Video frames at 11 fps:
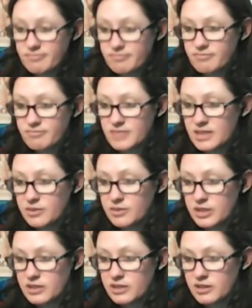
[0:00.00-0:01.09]
Yeah, we're
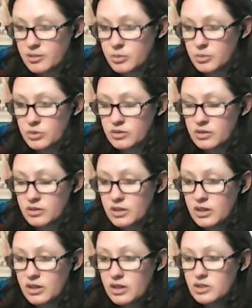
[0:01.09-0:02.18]
getting Dogpool.
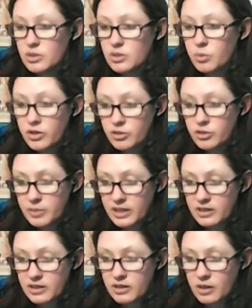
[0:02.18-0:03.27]
So Wonder
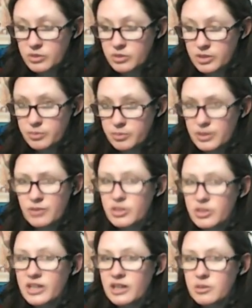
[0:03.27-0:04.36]
Man, which I believe we're
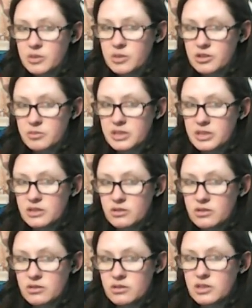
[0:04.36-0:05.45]
getting a Wonder
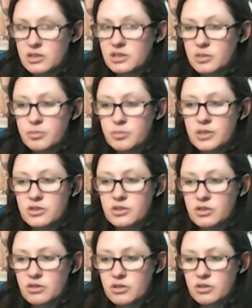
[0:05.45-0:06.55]
Man. We are. we
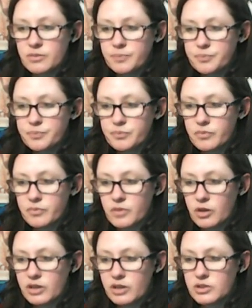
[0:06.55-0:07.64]
are.
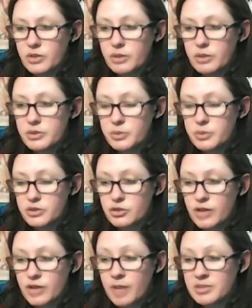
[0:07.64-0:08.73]
Okay, so he was yep. once
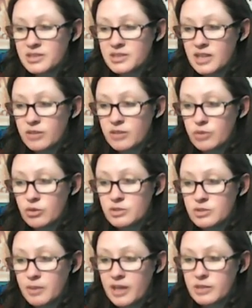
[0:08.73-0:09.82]
trapped inside Rogue's
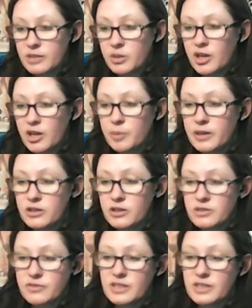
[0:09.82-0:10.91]
mind while helping her
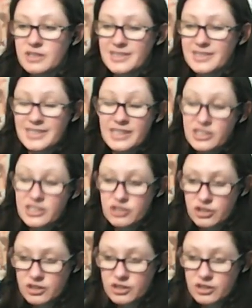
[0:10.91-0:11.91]
defeat a Celestial.